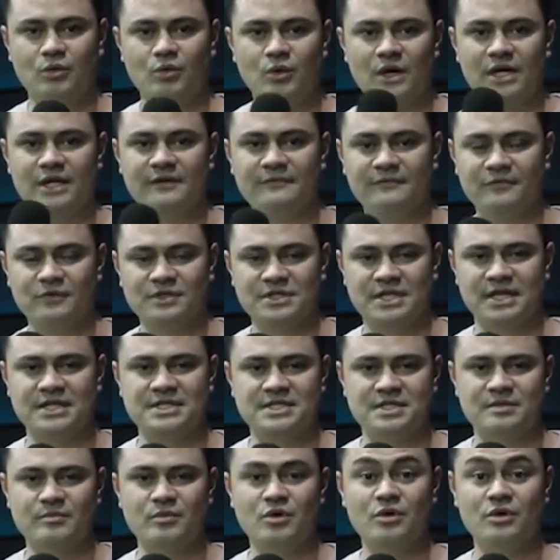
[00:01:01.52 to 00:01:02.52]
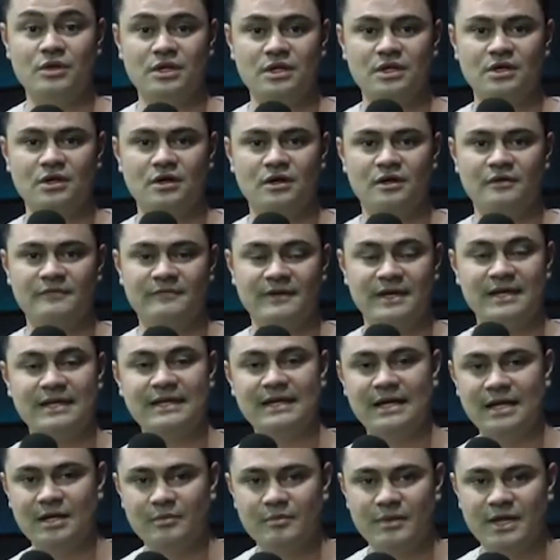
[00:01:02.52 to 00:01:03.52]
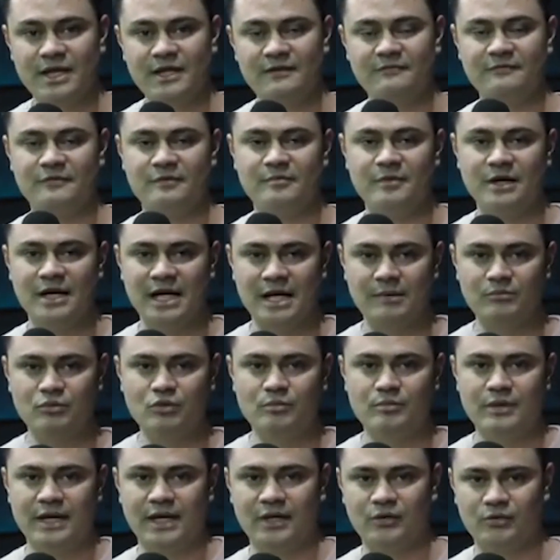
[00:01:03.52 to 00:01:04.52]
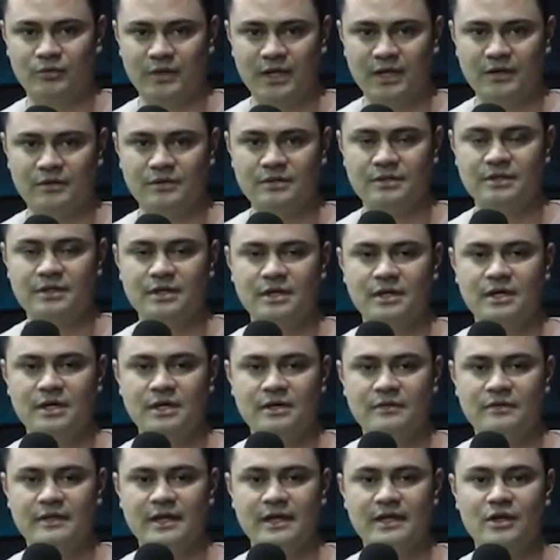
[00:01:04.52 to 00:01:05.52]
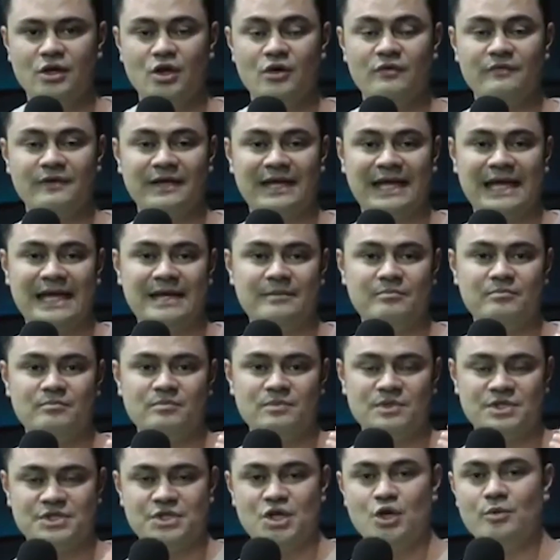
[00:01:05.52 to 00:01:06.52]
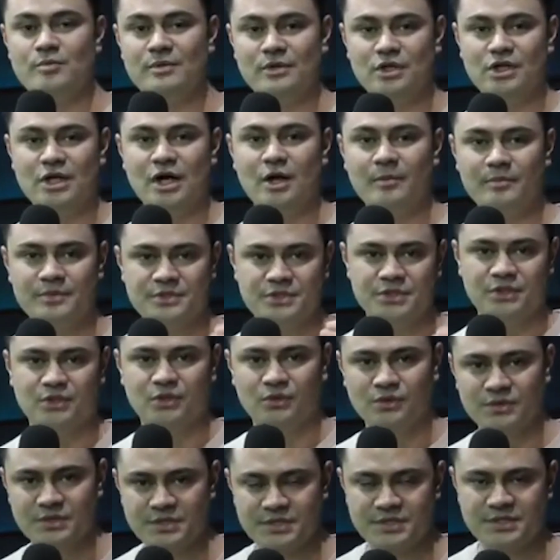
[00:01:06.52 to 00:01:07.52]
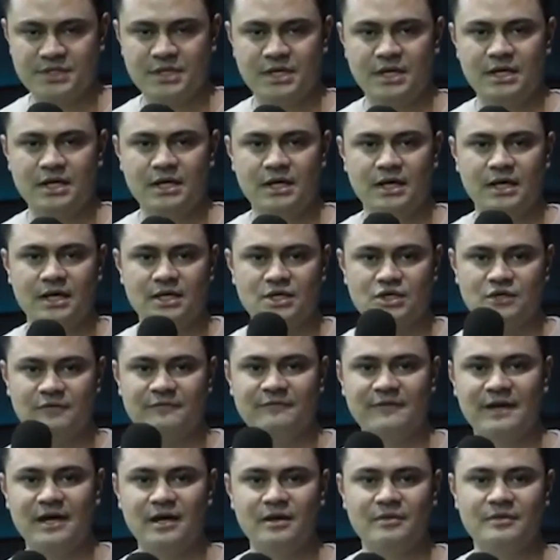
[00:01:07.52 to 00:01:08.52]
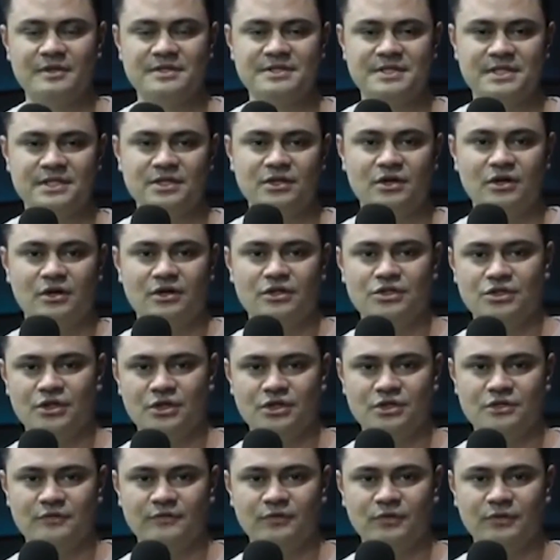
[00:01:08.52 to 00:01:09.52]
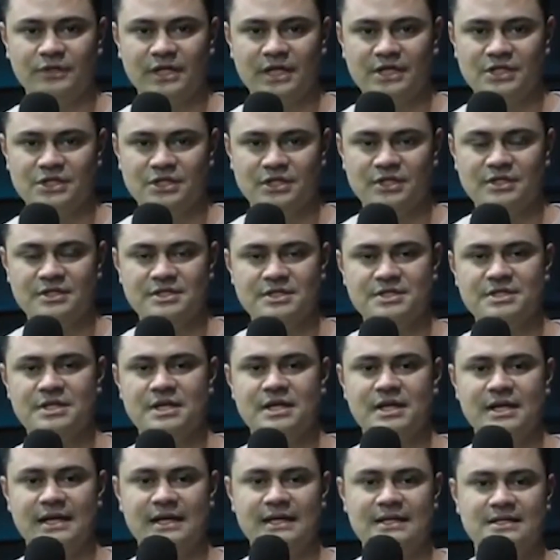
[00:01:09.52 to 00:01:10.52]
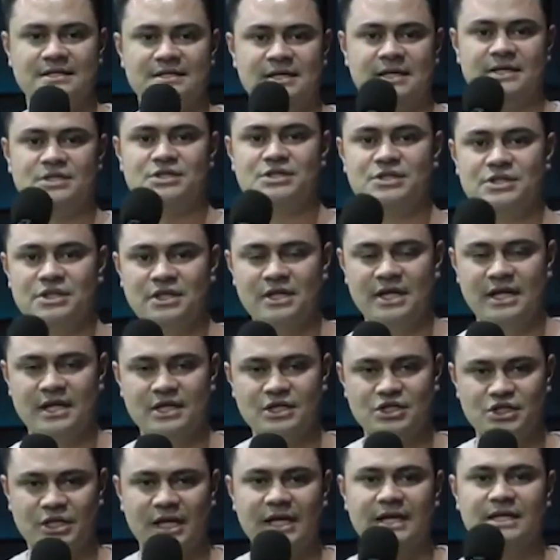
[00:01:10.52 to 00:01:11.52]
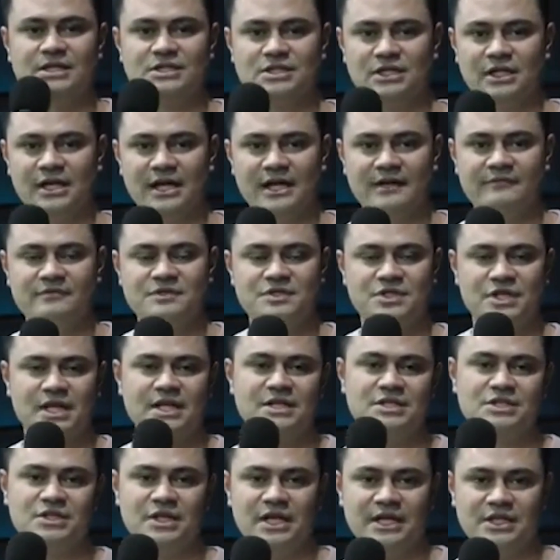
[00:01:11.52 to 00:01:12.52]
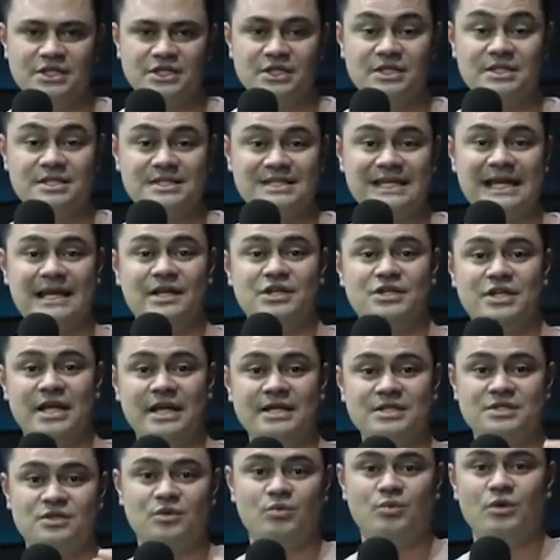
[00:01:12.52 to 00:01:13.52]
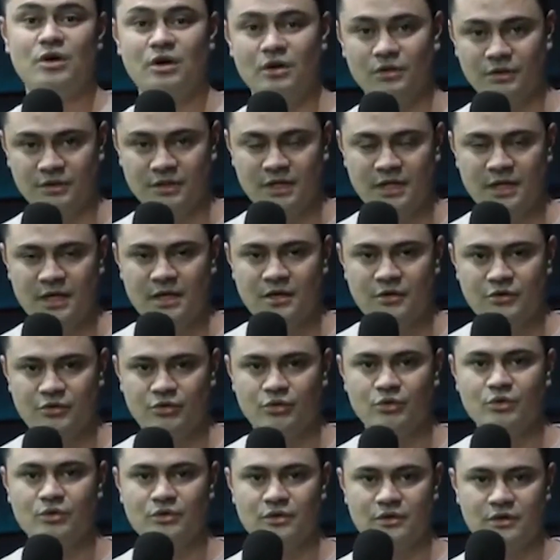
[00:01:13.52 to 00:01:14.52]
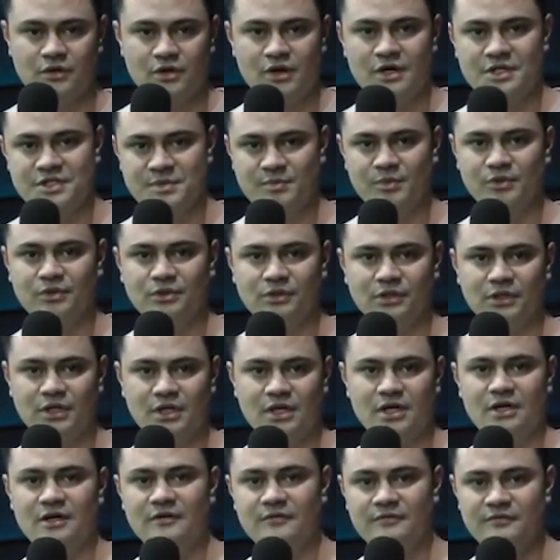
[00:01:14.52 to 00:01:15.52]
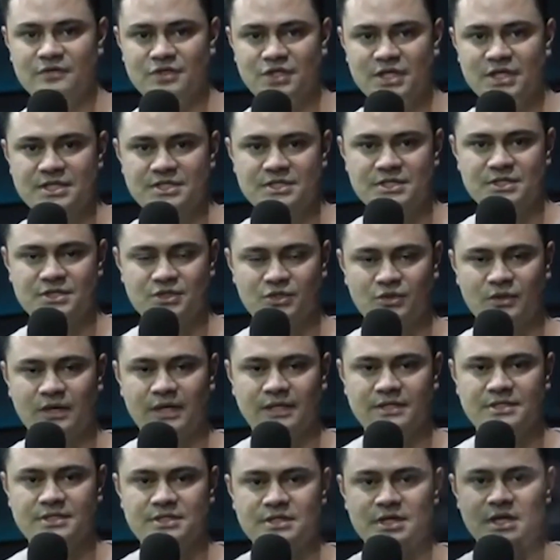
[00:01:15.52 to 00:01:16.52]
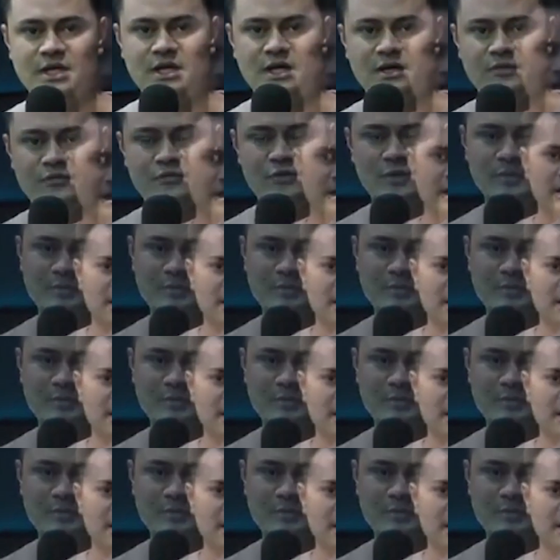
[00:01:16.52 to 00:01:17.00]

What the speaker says: a wonderful testimony of a young man from a humble background that overcame so many obstacles to found the Synagogue Church of All Nations and touch and change lives, change nations, and change the world through the gospel of Jesus Christ.